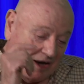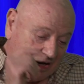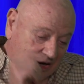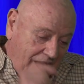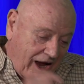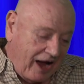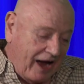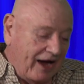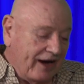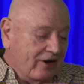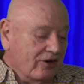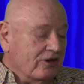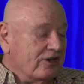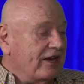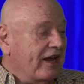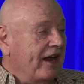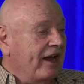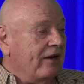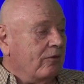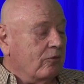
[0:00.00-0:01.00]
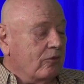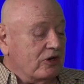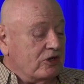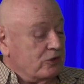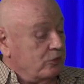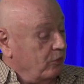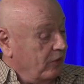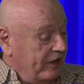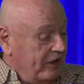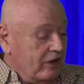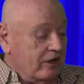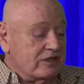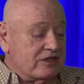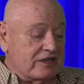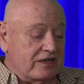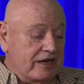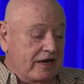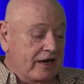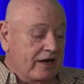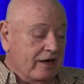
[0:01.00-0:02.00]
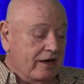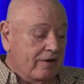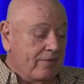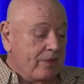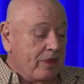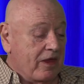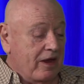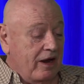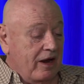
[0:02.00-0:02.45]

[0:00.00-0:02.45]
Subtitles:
Higher debt, which we are seeing,